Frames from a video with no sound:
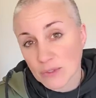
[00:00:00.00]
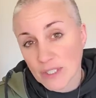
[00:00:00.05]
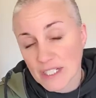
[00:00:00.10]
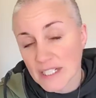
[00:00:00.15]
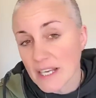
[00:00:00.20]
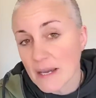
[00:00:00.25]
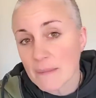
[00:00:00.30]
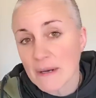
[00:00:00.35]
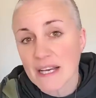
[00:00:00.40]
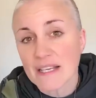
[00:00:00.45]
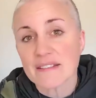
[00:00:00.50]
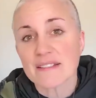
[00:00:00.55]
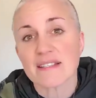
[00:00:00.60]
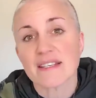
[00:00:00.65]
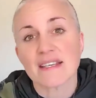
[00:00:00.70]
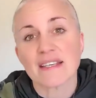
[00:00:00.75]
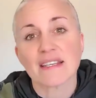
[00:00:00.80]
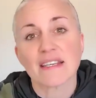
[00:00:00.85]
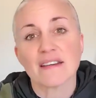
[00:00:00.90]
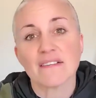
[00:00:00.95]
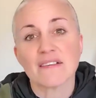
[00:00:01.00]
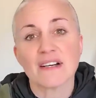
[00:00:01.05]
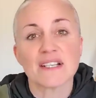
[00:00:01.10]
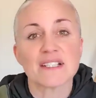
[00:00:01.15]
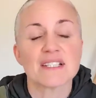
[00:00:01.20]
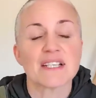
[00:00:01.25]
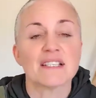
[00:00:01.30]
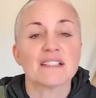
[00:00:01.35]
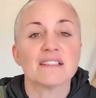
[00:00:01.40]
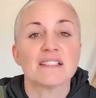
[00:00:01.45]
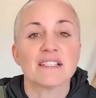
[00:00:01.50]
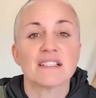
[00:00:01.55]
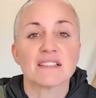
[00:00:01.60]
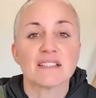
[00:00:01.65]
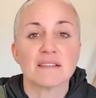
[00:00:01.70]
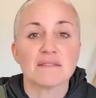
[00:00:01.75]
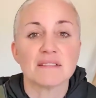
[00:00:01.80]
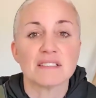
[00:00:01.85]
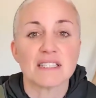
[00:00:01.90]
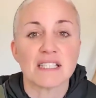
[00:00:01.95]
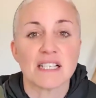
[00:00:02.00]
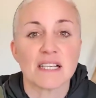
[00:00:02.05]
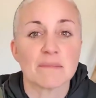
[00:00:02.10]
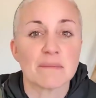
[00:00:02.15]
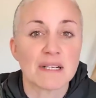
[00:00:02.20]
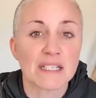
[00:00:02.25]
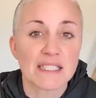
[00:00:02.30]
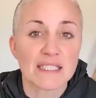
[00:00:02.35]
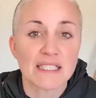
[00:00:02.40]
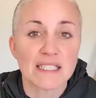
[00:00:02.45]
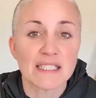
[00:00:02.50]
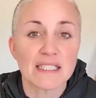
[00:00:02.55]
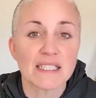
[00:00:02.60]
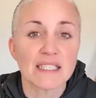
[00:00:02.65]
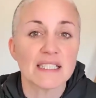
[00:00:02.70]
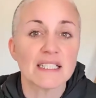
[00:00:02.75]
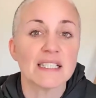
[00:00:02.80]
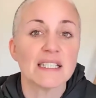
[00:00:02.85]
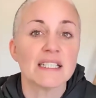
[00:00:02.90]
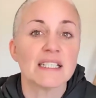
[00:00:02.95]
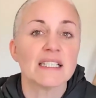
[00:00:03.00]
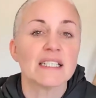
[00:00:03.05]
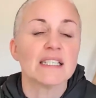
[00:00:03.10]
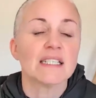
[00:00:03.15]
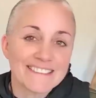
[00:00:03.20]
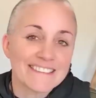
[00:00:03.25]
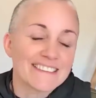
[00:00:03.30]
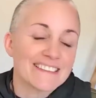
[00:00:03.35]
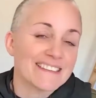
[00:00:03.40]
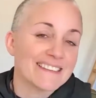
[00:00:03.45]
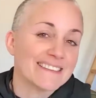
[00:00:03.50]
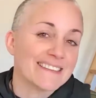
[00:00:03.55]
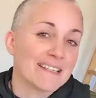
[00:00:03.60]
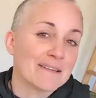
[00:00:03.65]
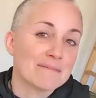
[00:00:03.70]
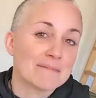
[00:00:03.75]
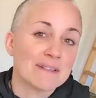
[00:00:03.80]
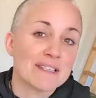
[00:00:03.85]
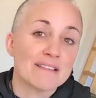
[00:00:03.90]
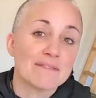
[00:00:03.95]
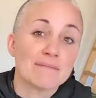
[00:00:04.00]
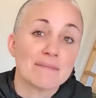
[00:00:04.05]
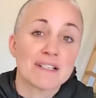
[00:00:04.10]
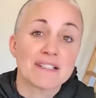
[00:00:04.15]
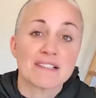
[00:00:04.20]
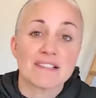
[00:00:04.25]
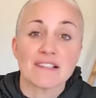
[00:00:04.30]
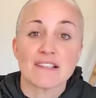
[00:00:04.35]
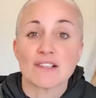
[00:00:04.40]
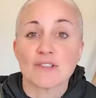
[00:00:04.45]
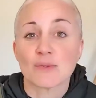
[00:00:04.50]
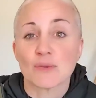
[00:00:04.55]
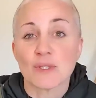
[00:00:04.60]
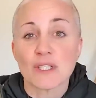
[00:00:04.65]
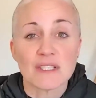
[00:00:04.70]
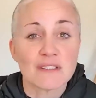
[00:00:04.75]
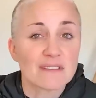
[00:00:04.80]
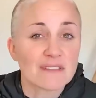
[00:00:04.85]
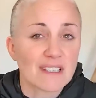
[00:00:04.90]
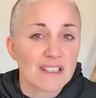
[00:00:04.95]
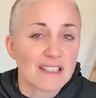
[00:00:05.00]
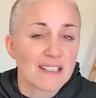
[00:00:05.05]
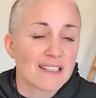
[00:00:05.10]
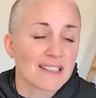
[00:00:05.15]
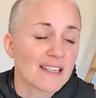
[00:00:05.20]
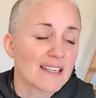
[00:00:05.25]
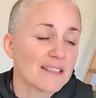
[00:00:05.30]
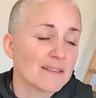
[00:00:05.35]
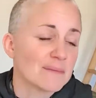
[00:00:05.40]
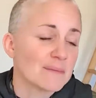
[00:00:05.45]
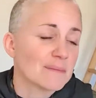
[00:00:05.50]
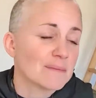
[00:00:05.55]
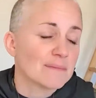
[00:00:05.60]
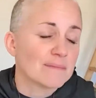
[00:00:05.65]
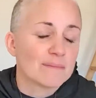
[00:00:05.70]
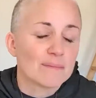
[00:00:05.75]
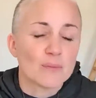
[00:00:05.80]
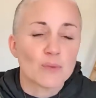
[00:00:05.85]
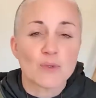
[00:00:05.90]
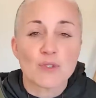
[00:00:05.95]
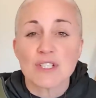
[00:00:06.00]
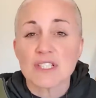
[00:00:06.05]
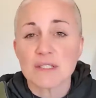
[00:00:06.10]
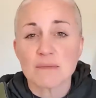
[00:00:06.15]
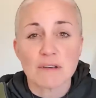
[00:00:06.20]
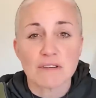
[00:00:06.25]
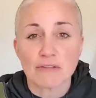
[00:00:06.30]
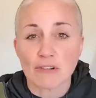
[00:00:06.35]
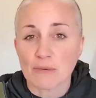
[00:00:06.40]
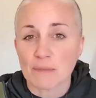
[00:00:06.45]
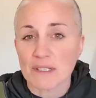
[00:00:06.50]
is for you to go directly to his page and also check out his Instagram, because there's a lot of information there.